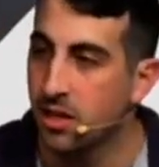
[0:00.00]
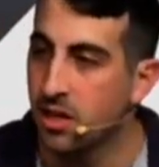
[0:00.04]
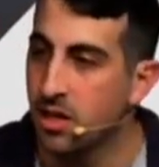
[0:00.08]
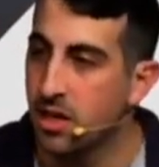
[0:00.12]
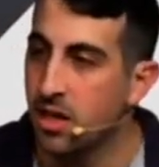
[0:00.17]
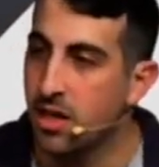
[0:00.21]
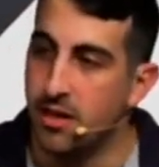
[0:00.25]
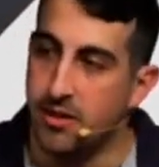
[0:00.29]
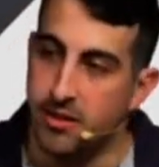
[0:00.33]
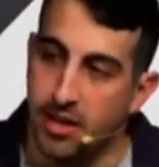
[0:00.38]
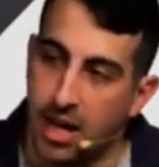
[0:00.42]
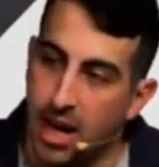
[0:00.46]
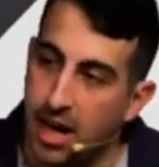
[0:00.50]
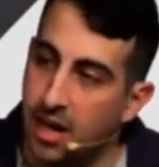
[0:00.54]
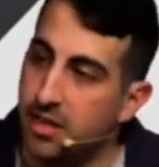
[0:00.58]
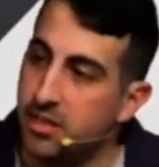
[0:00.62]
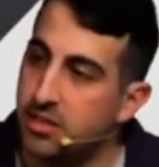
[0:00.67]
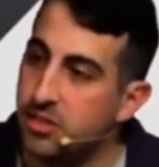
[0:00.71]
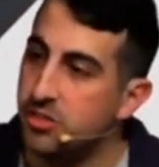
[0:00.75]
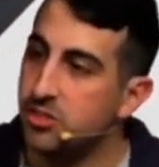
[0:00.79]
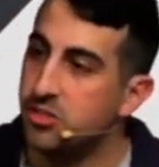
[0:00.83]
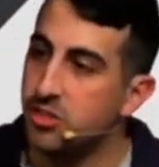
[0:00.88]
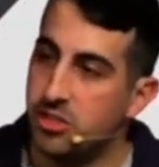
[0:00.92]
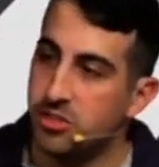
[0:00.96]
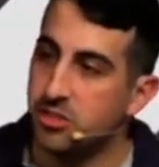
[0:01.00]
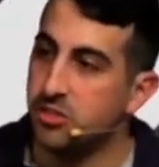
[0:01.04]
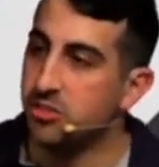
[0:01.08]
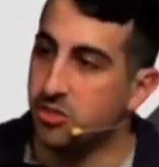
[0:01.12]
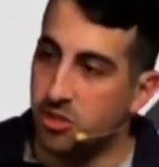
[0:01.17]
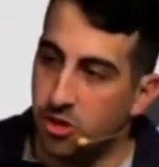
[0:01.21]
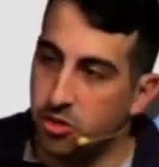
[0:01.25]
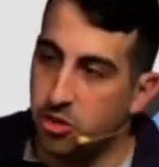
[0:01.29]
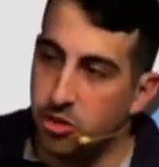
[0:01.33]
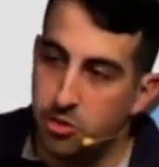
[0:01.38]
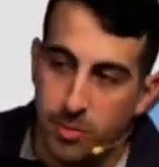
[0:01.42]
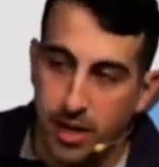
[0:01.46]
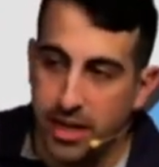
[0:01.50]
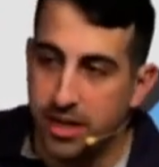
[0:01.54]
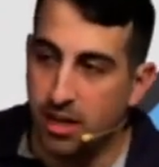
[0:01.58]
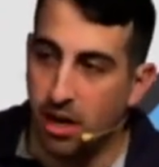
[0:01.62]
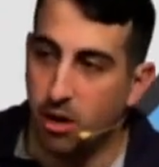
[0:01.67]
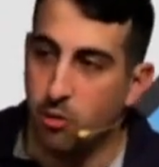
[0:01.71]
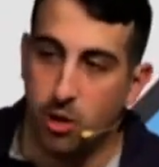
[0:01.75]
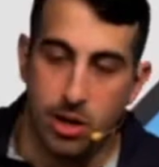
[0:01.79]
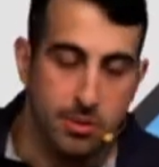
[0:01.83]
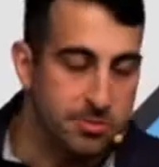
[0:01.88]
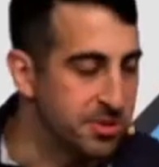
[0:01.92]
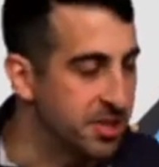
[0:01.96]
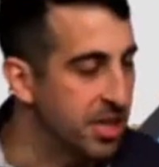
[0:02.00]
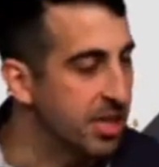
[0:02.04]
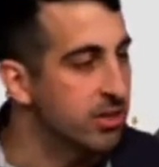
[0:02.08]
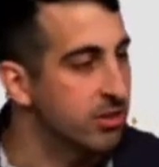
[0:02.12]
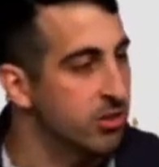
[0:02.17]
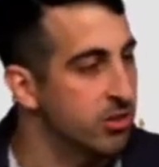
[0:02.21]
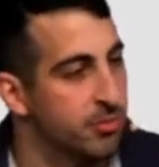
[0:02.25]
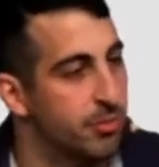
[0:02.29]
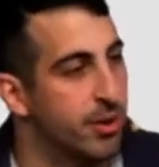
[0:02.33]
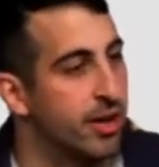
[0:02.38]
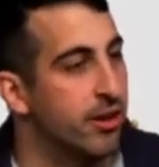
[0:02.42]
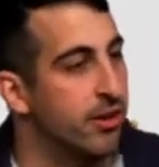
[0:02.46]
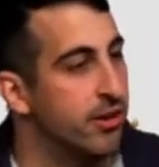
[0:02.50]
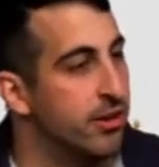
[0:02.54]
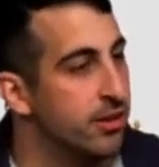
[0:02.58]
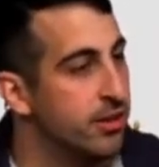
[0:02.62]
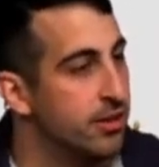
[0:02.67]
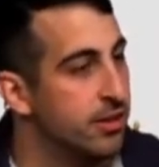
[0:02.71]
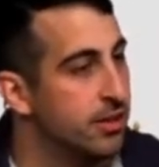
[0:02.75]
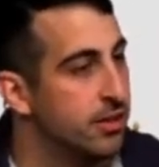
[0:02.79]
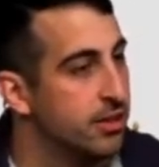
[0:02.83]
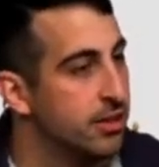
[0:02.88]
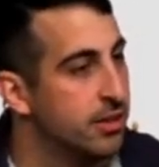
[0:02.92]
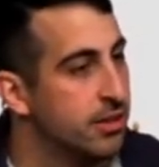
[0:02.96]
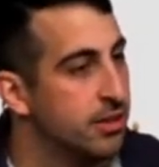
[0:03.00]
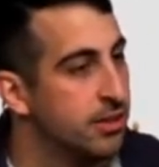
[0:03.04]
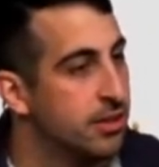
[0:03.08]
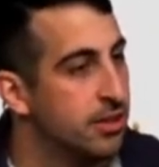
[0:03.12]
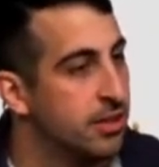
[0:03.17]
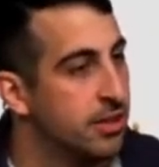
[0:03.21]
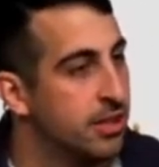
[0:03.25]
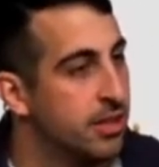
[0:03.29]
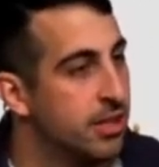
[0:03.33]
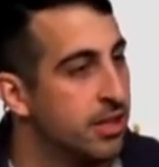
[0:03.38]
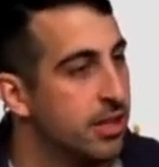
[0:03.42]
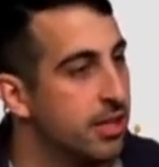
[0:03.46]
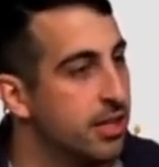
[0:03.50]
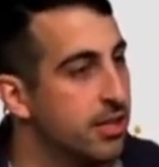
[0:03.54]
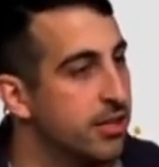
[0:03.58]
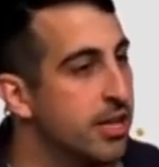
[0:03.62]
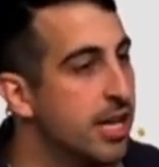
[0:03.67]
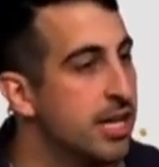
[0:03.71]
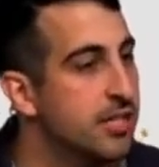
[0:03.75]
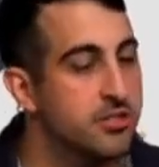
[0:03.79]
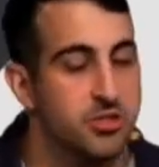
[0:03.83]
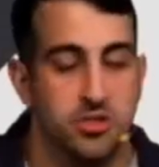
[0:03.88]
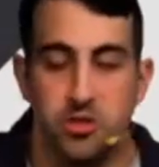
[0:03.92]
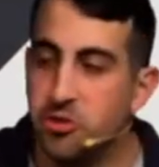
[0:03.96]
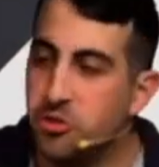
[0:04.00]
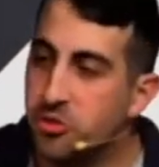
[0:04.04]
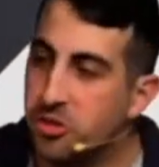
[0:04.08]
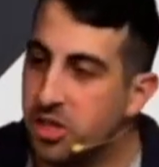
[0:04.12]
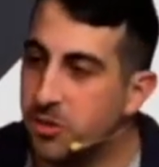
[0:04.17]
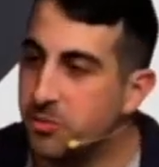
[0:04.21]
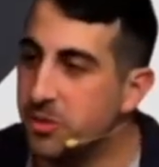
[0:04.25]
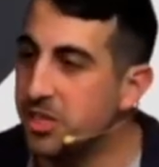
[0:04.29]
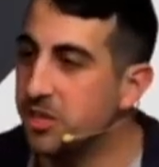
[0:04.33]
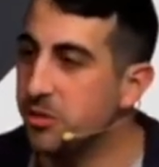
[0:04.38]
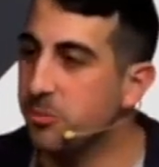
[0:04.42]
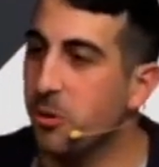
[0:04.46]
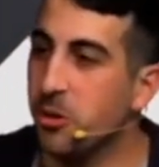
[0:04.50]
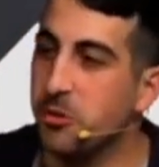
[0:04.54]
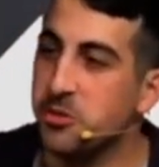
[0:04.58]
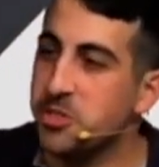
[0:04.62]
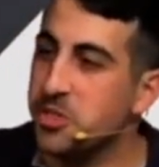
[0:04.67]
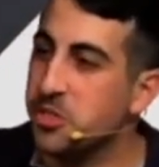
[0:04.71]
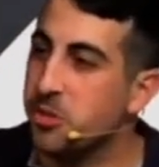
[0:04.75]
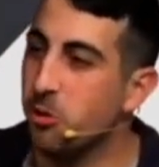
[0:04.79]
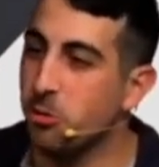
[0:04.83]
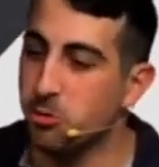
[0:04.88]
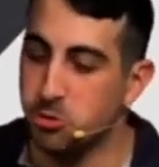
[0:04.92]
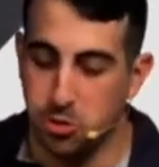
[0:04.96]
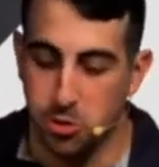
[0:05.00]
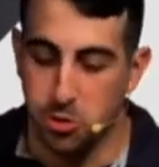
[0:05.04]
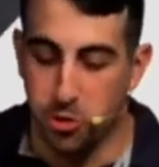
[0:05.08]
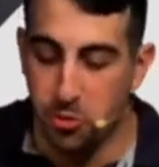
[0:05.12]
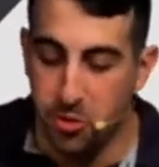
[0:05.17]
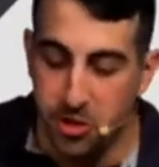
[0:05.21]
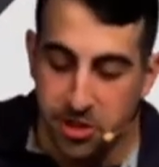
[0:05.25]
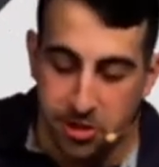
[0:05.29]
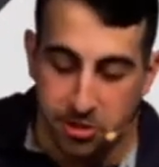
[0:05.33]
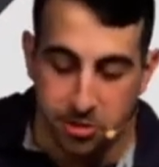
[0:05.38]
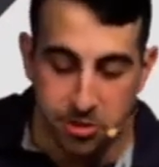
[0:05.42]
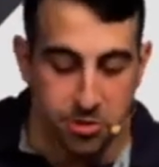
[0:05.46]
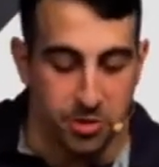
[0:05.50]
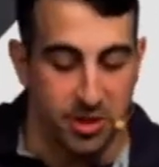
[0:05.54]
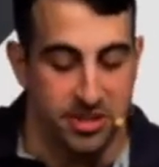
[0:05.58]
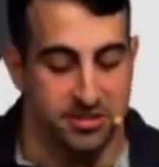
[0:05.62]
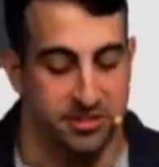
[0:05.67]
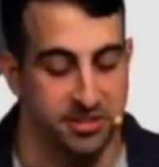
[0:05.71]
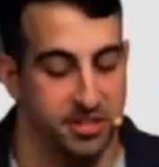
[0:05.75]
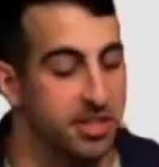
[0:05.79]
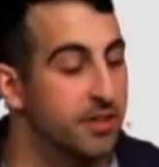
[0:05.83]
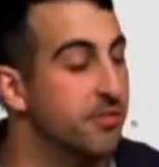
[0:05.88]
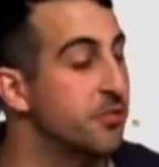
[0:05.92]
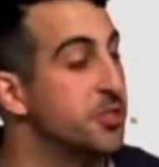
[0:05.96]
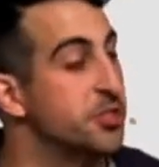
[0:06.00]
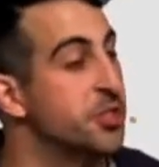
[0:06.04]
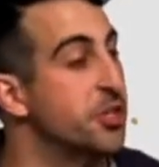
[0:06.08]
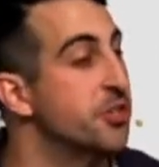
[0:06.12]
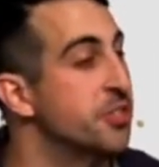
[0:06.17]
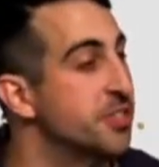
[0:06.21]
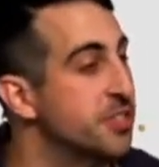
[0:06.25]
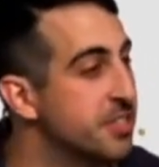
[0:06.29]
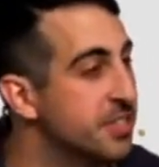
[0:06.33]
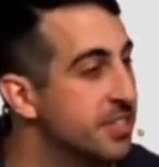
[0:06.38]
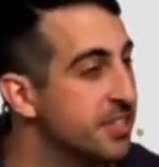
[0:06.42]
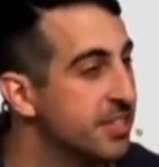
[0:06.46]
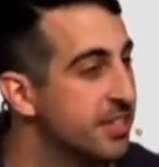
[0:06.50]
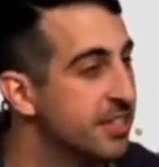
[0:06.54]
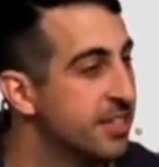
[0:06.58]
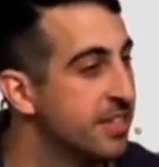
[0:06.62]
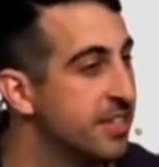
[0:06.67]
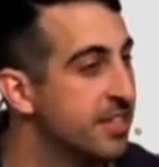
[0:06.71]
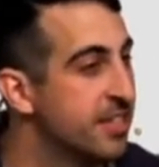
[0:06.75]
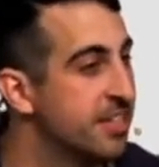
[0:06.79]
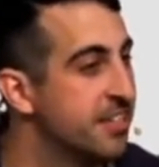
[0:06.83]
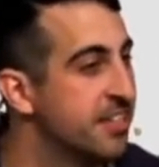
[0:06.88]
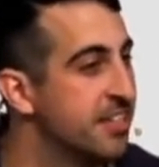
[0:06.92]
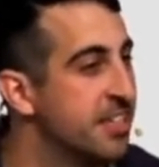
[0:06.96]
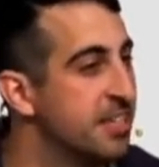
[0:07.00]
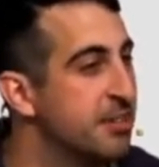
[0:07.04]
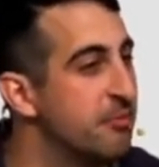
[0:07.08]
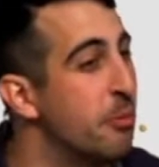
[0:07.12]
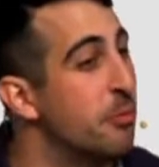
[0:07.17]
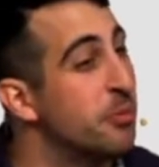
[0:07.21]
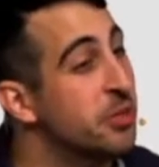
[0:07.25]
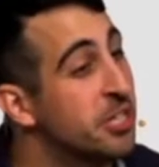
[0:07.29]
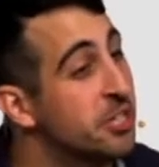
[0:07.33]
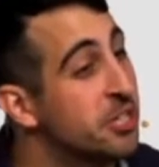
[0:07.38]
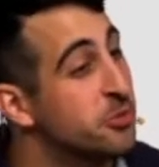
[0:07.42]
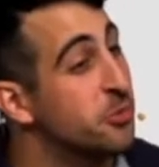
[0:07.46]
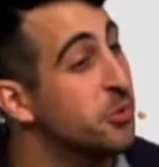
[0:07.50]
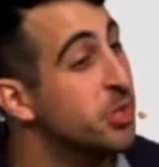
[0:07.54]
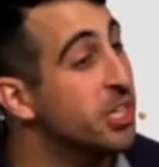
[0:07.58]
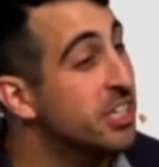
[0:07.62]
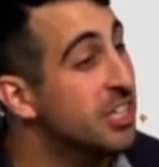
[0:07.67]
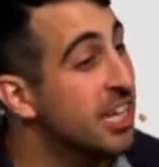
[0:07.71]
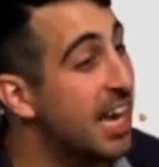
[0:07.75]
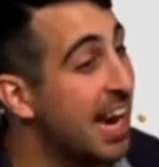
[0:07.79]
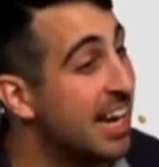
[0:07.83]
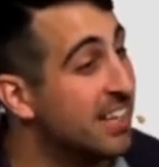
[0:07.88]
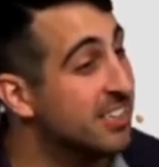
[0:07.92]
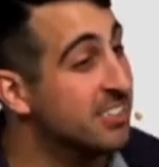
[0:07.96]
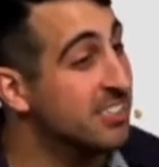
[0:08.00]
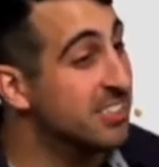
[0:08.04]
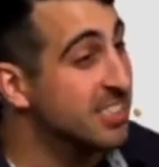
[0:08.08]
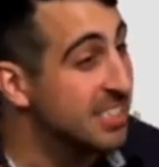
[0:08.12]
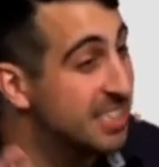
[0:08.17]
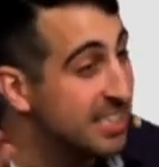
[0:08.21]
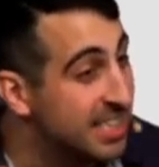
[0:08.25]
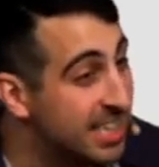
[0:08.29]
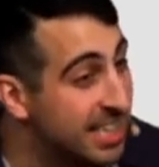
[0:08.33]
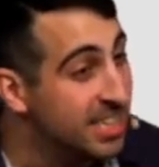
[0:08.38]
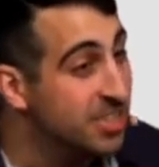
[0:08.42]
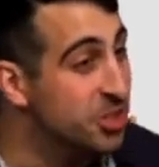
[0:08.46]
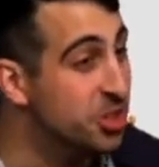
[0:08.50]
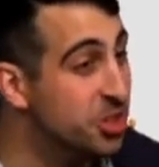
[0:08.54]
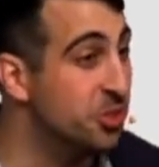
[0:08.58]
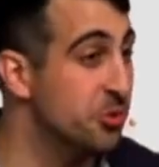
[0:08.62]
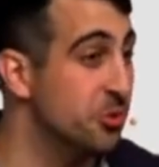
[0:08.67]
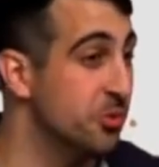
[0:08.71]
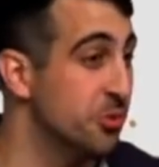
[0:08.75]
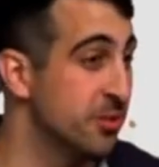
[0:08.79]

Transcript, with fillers: Not just so you make our website look better, not so you can be the multicultural window dressing of the church, because we actually need you.